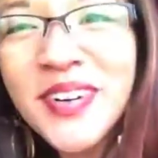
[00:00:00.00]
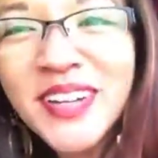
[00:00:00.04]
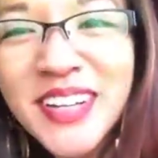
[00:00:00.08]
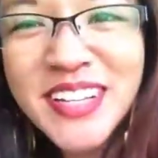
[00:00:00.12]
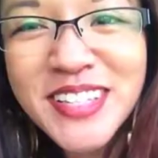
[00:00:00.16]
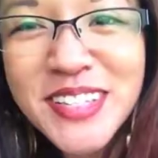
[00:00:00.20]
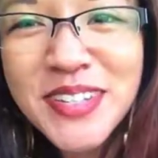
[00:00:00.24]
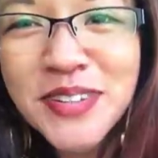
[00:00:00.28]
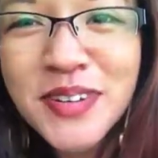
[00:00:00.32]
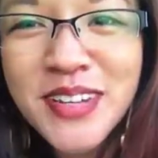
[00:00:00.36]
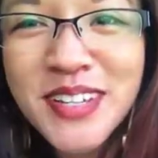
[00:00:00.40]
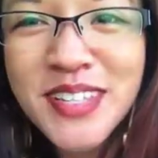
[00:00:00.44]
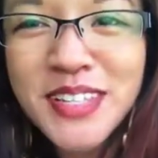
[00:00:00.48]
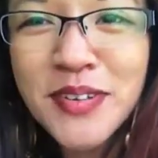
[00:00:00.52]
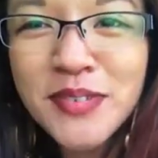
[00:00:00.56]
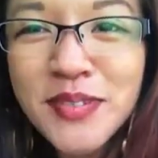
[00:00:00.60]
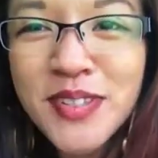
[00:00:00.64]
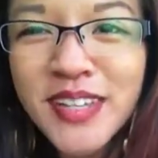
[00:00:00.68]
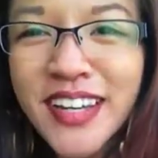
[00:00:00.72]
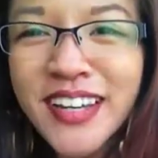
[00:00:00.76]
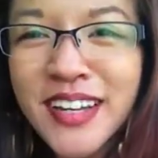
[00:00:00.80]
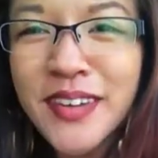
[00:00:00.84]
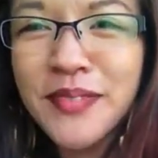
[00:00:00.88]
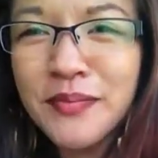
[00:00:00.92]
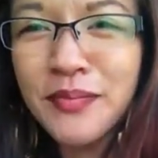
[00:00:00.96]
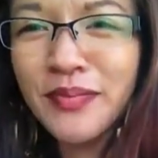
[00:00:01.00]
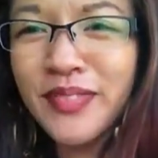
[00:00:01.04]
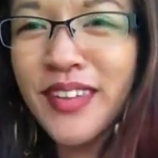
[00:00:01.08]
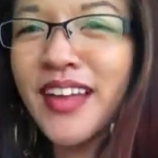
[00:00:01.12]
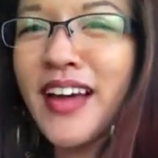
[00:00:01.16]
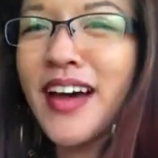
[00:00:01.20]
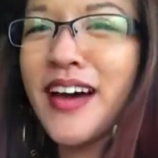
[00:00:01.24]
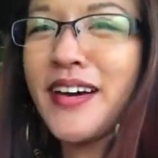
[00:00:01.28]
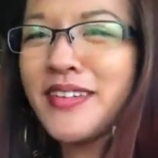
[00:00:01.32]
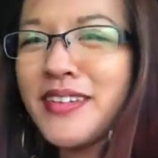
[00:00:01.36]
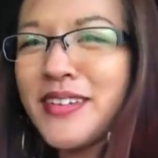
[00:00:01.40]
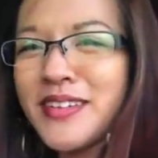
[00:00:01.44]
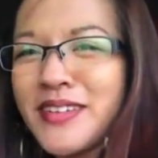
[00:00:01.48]
funny too, because I was like,
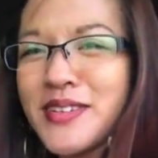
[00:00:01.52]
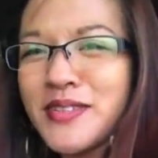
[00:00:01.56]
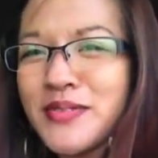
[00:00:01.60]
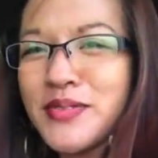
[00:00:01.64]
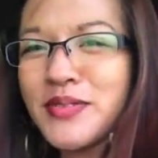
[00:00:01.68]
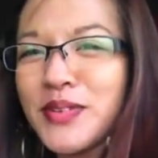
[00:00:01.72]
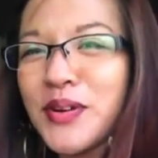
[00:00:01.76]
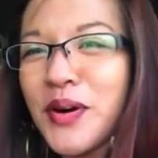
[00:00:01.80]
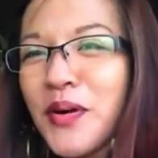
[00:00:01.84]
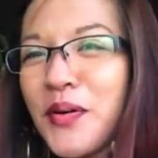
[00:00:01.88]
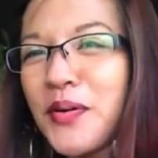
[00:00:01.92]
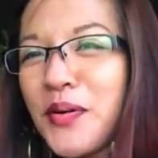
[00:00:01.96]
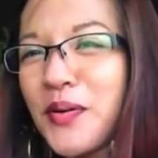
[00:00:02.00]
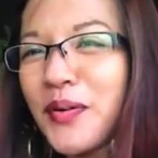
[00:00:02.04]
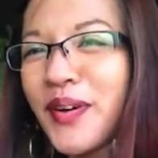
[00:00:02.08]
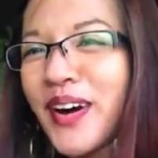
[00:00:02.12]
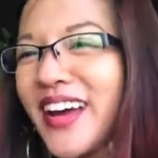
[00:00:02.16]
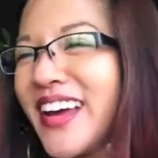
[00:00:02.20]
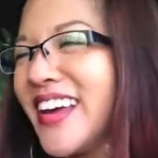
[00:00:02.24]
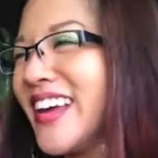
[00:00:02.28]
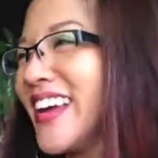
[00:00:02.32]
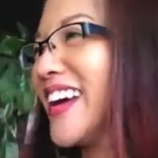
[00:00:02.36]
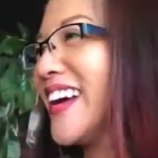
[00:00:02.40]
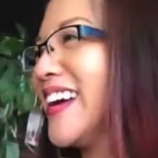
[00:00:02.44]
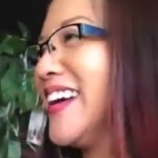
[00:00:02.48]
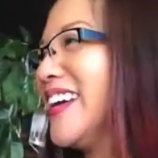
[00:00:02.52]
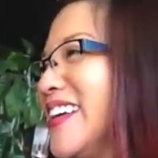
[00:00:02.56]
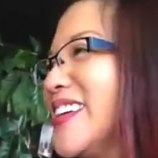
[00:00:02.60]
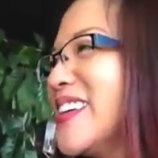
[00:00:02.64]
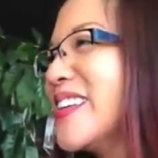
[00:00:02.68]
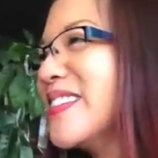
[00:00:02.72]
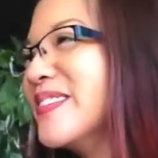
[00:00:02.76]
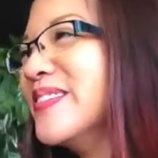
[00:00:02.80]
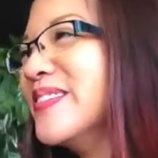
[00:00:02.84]
how do you know who I am?